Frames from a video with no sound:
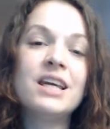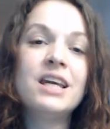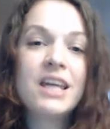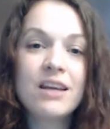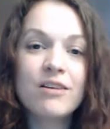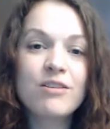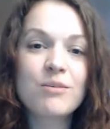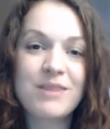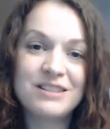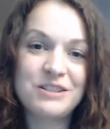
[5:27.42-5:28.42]
hear the
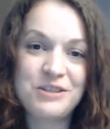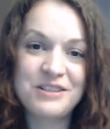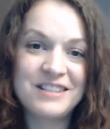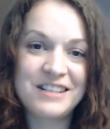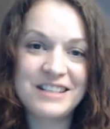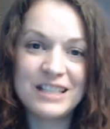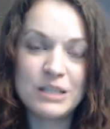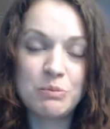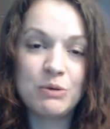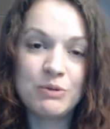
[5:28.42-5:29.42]
messages that need to
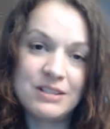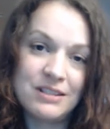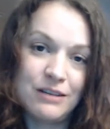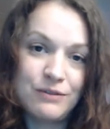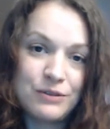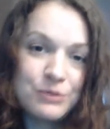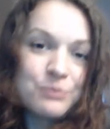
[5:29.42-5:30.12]
be received.